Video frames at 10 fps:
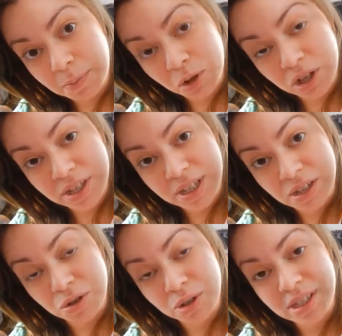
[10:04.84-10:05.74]
lip glosses,
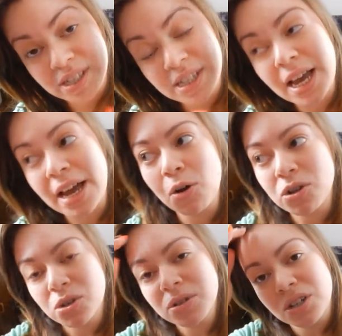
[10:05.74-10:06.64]
as you can see. I
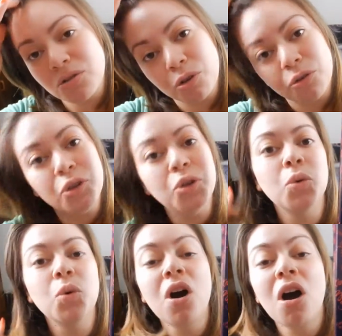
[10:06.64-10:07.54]
also did a
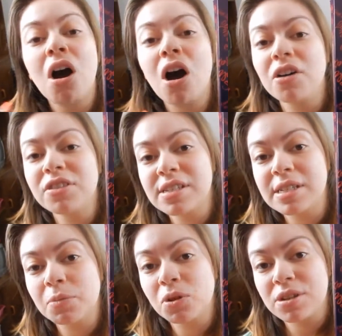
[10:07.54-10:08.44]
review on these
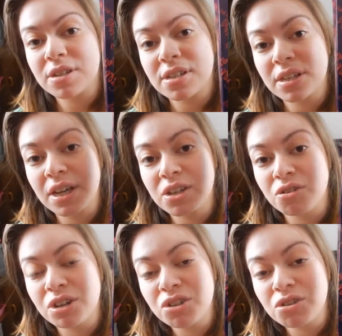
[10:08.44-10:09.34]
lip glosses in case
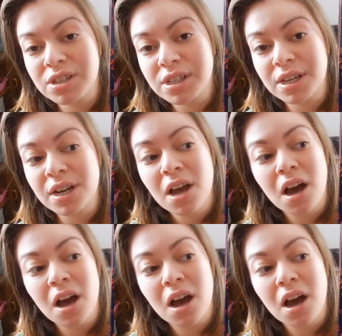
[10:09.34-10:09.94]
you're interested.